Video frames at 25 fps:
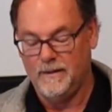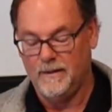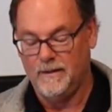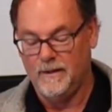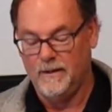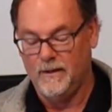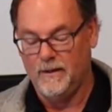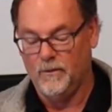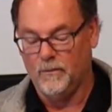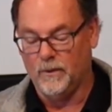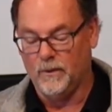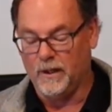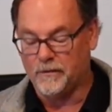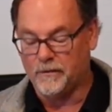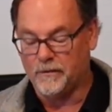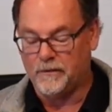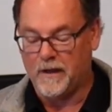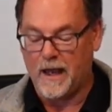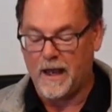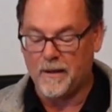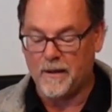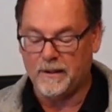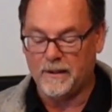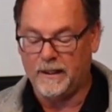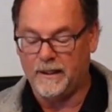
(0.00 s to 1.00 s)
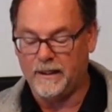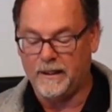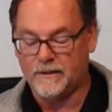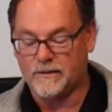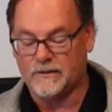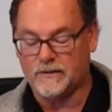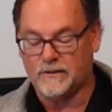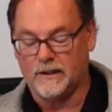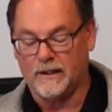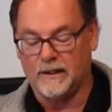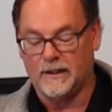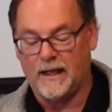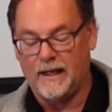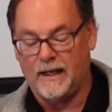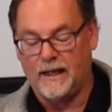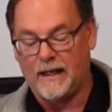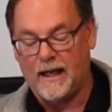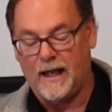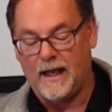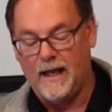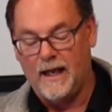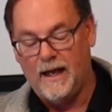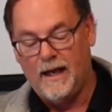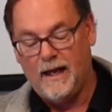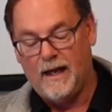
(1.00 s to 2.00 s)
When a famine hits and they
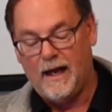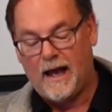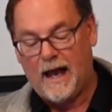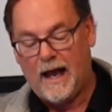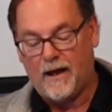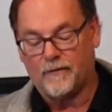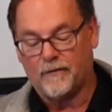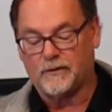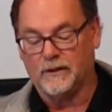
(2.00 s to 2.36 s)
have